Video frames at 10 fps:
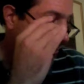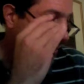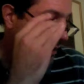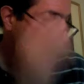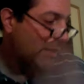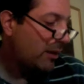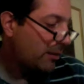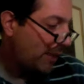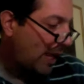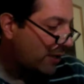in the middle of the
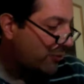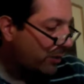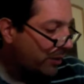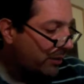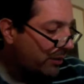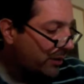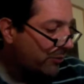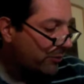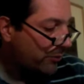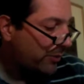page, one of the
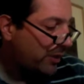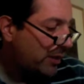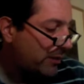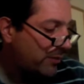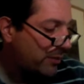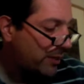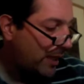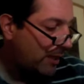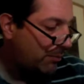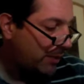things you'll see is that
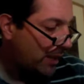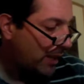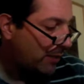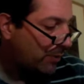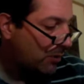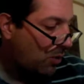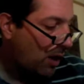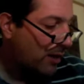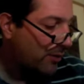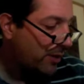the APA
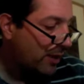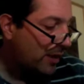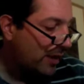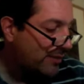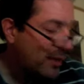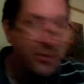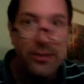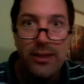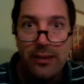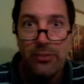requires
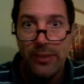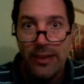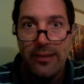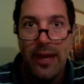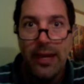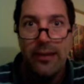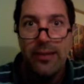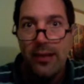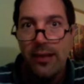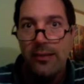essentially three things,
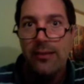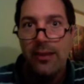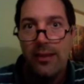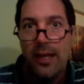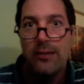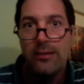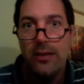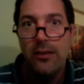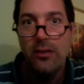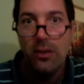and these are the things that
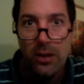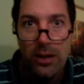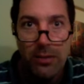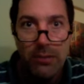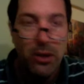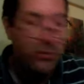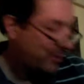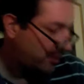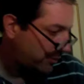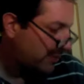you're going to be most
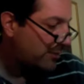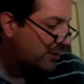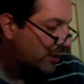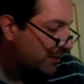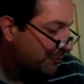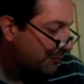interested in.